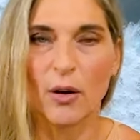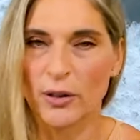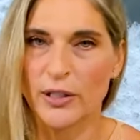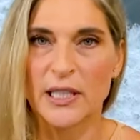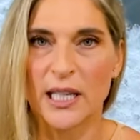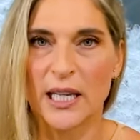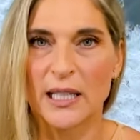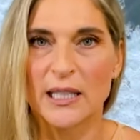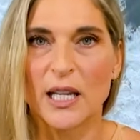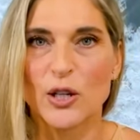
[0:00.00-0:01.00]
all these
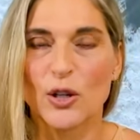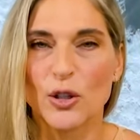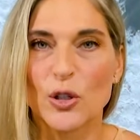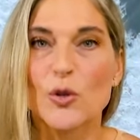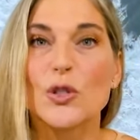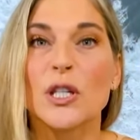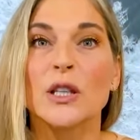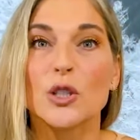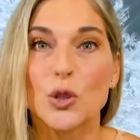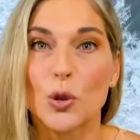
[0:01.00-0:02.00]
things that you're
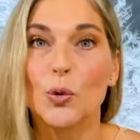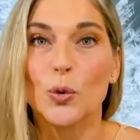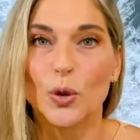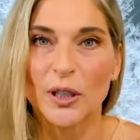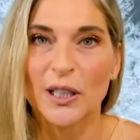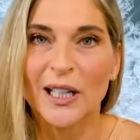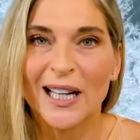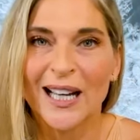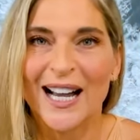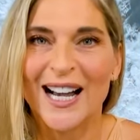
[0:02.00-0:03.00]
using the tool
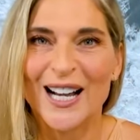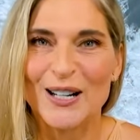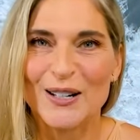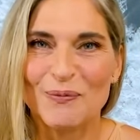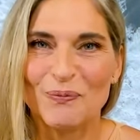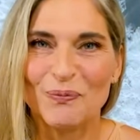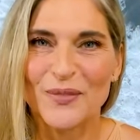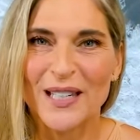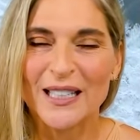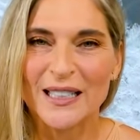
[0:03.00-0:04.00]
um,
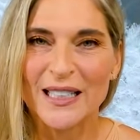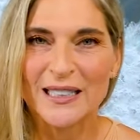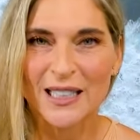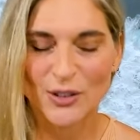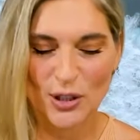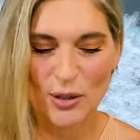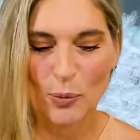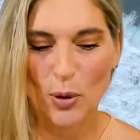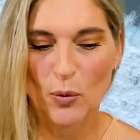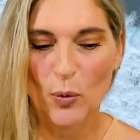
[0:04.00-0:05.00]
in, in such an
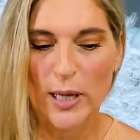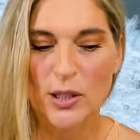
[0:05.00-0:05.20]
important way.